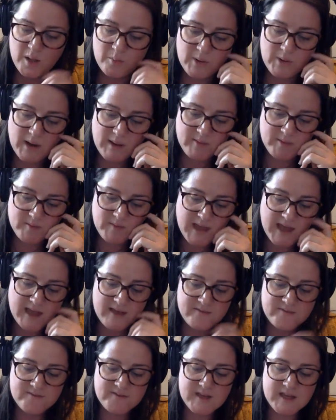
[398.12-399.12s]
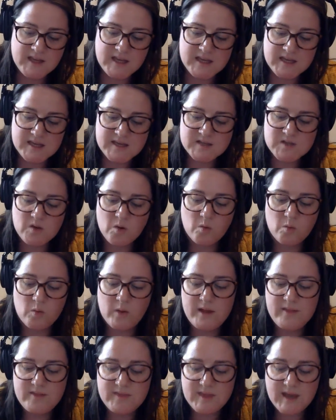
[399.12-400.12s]
Problem F is
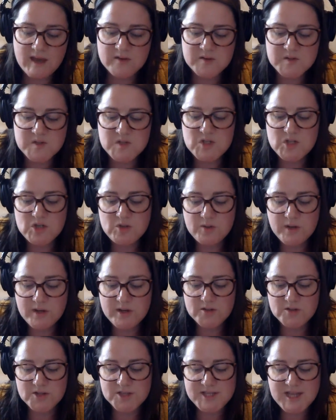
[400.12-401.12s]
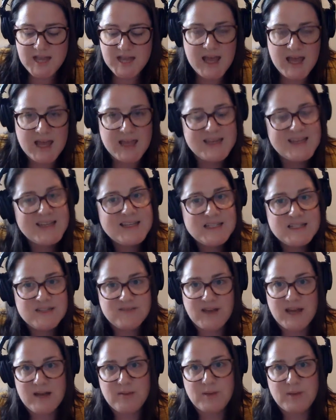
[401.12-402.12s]
1,210
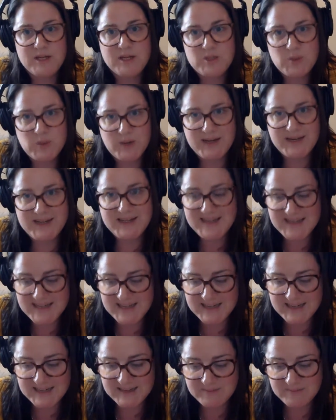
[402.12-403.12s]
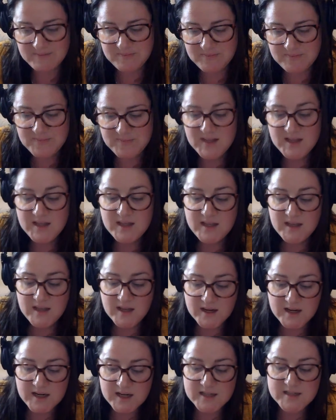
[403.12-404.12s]
divided by 29.
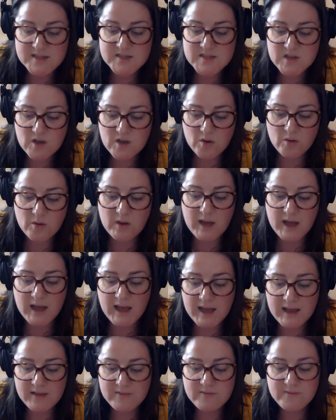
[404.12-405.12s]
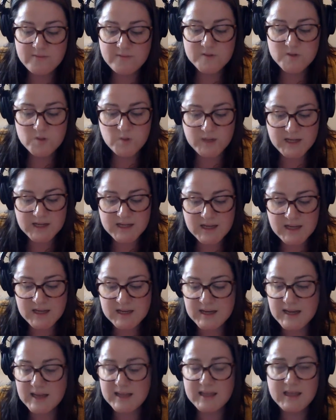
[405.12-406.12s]
Right, so I have
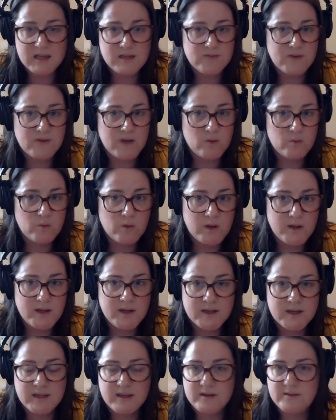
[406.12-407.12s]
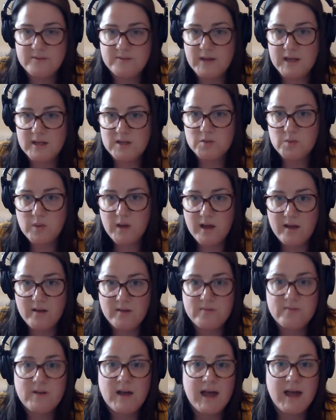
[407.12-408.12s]
29, I can't divide 1, I can't divide
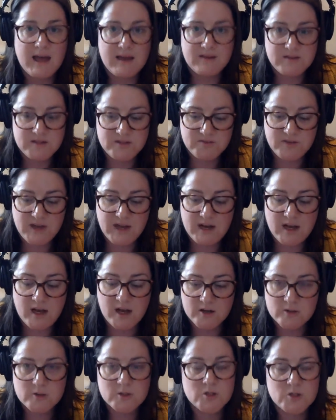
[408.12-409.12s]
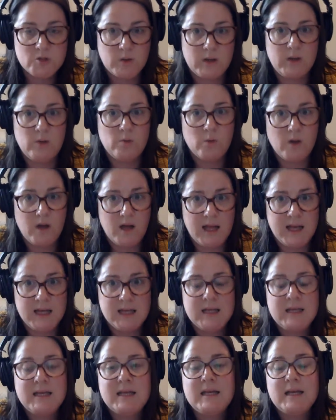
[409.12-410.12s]
12, I have to divide
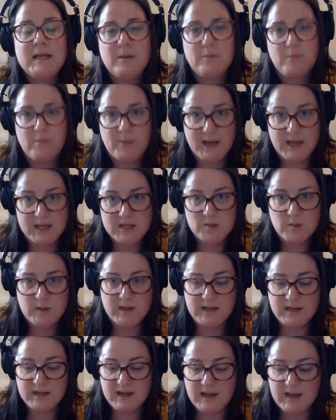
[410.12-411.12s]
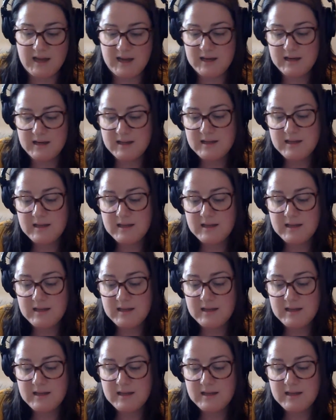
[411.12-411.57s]
121 by 29.